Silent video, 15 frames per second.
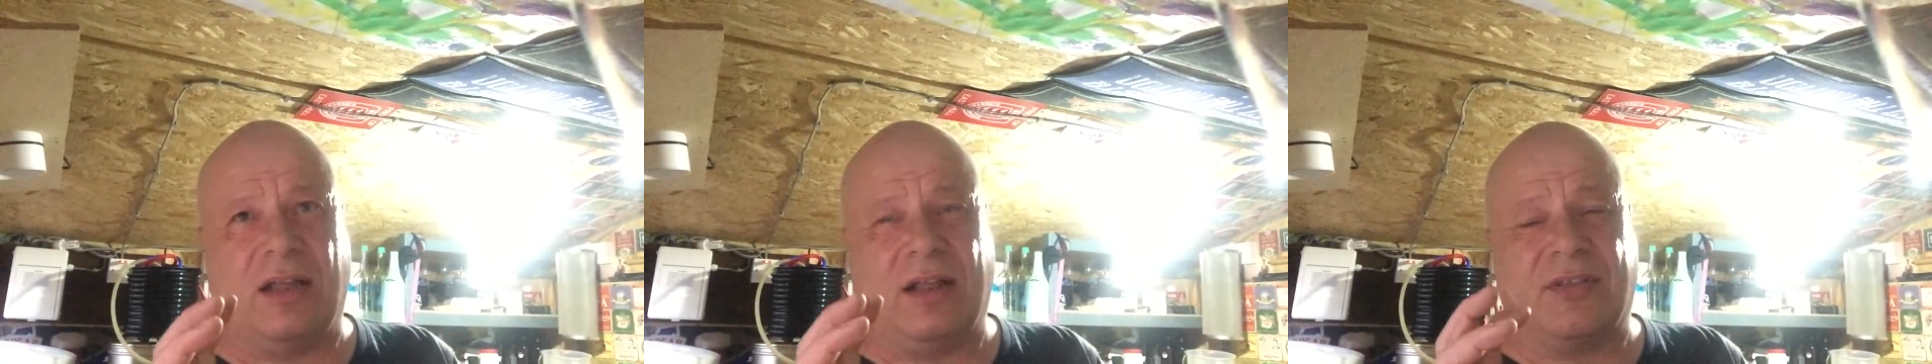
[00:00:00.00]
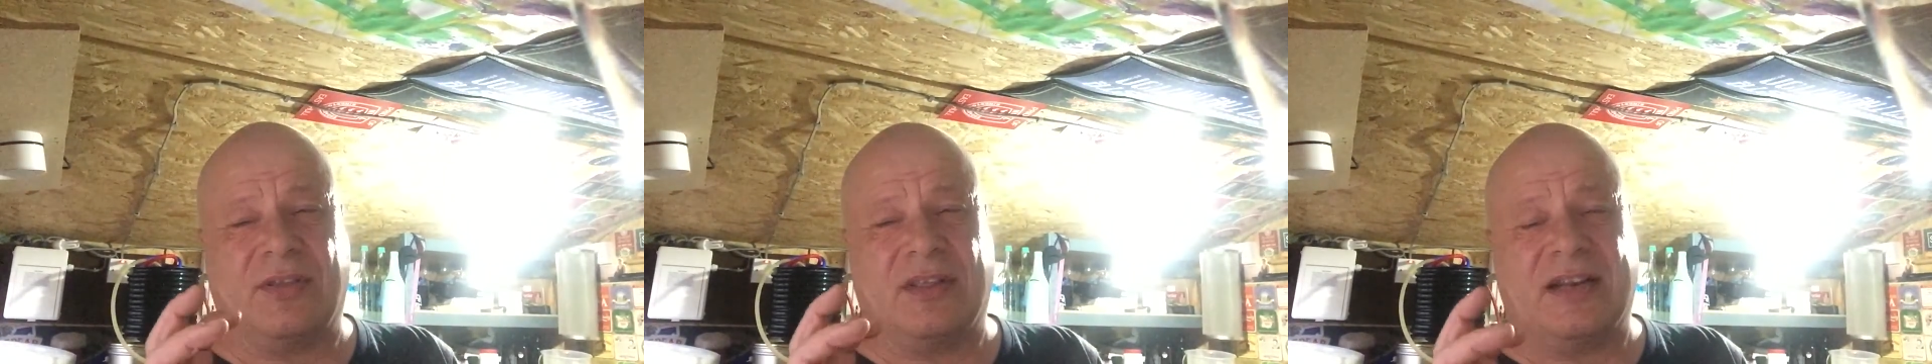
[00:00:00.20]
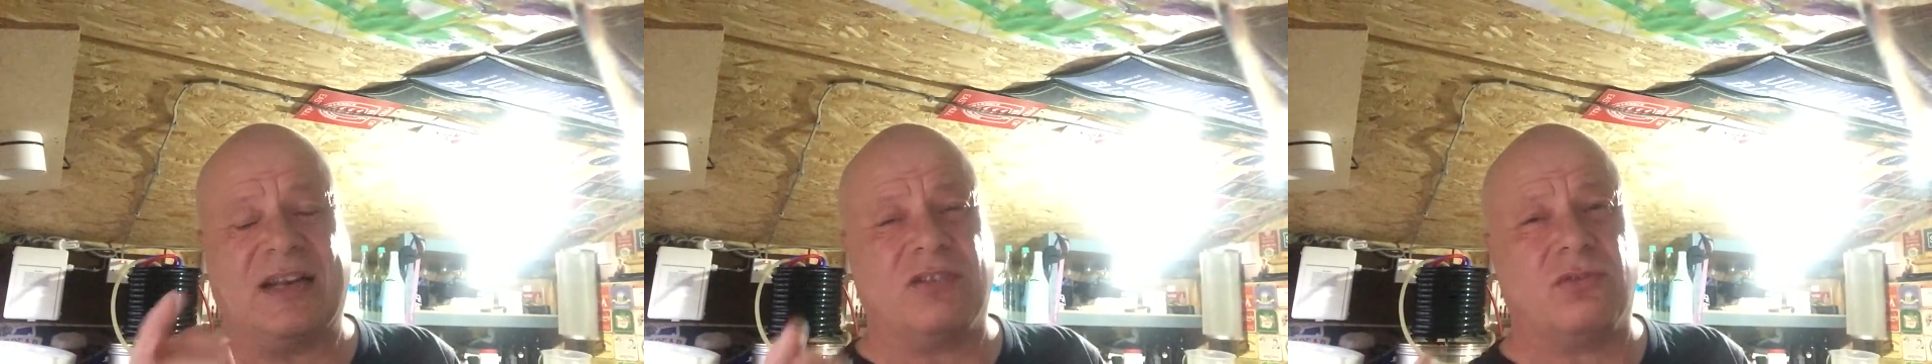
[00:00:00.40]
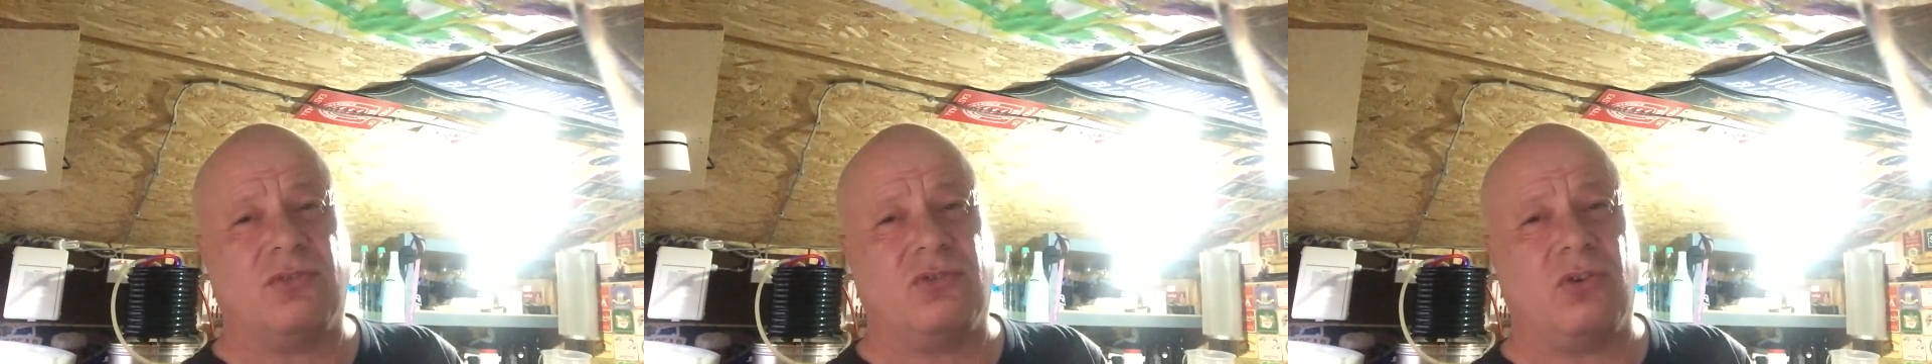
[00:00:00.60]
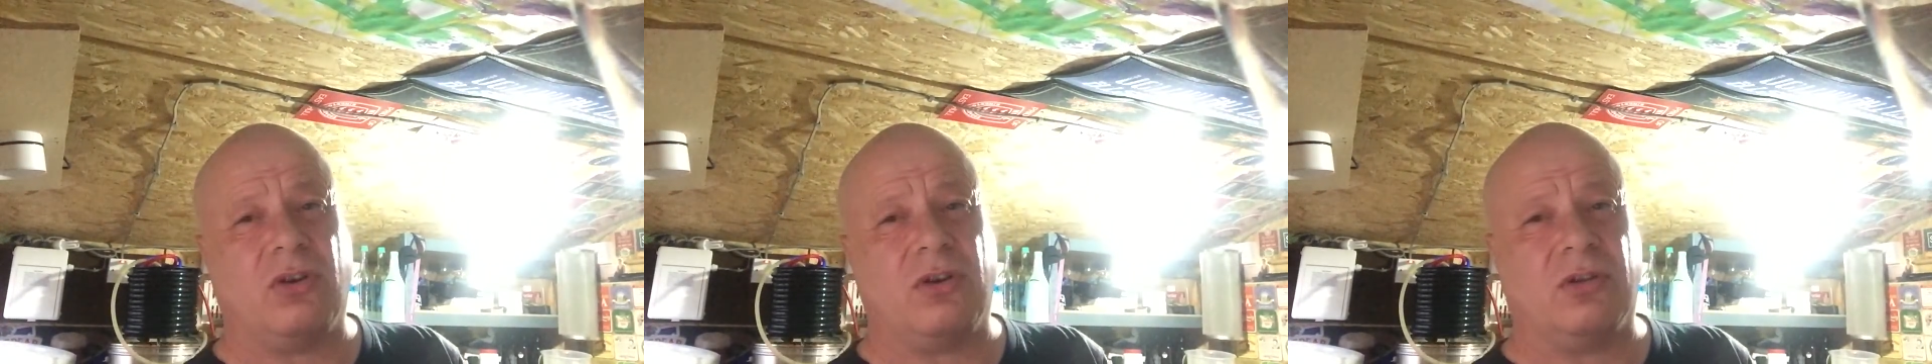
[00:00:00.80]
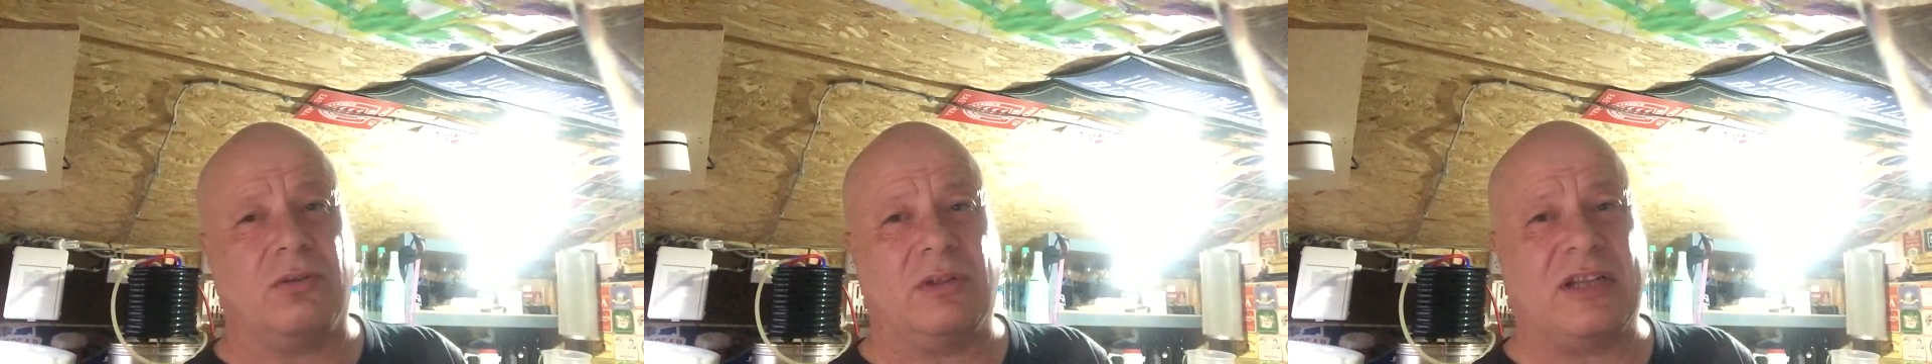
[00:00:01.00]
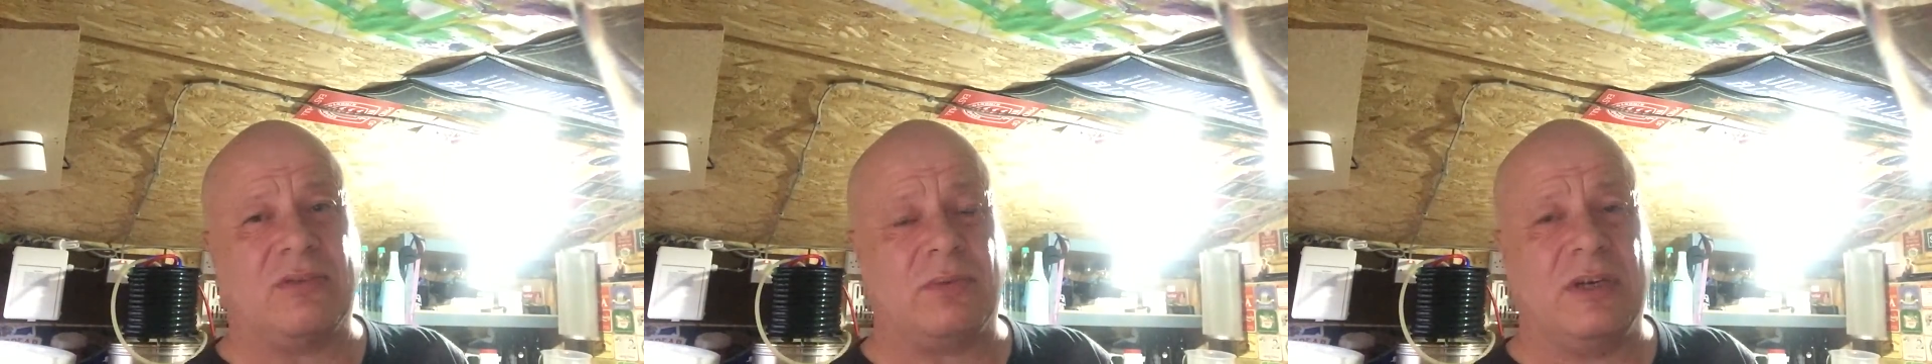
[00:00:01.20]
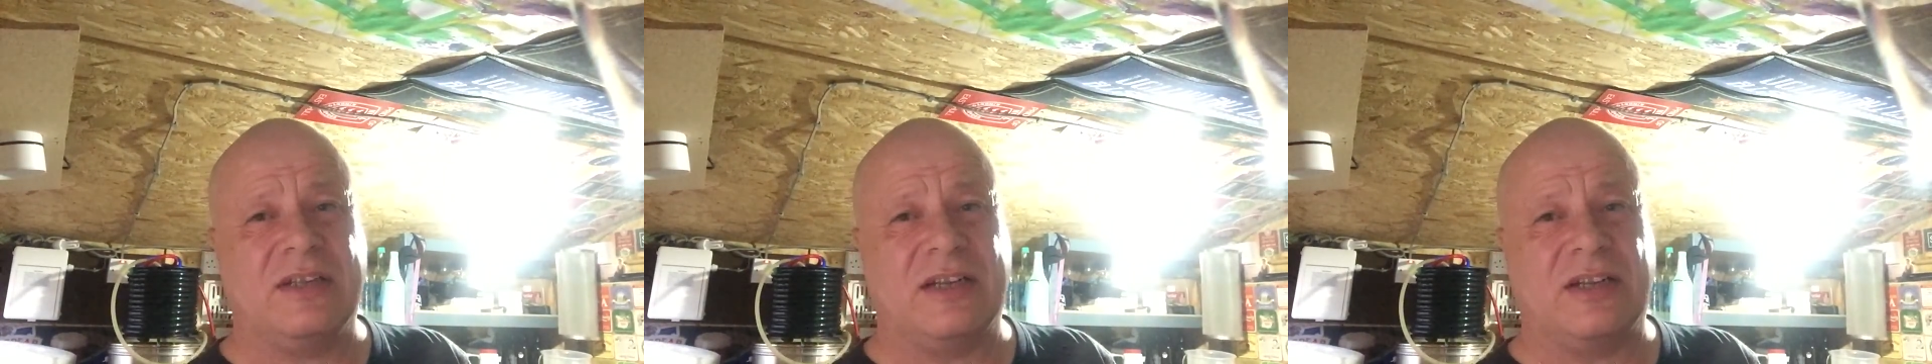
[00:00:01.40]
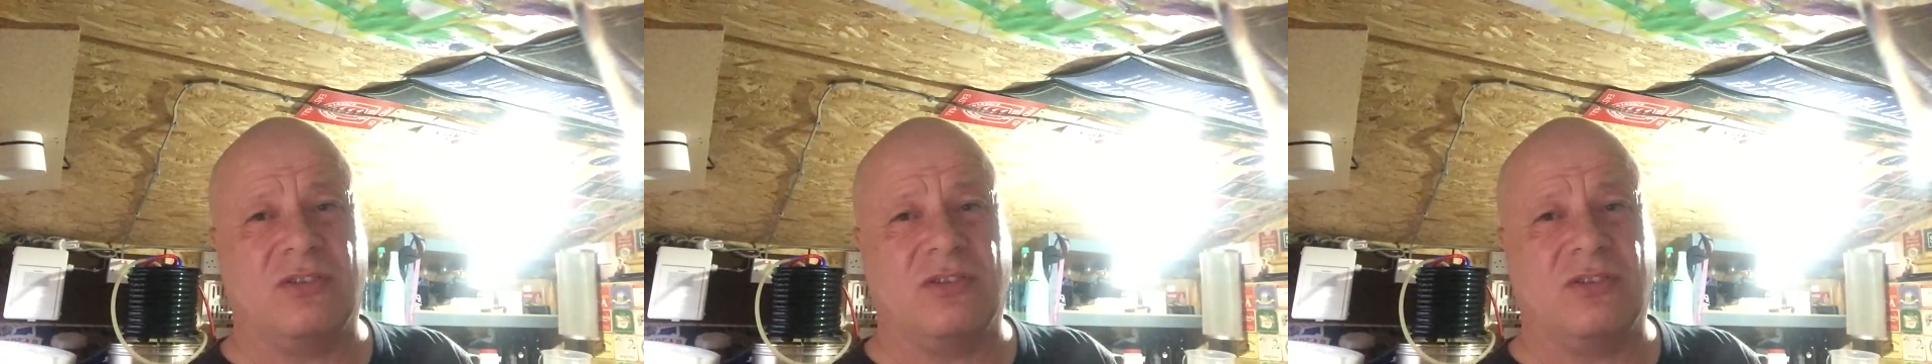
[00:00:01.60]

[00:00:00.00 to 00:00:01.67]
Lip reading: I think the last one I did,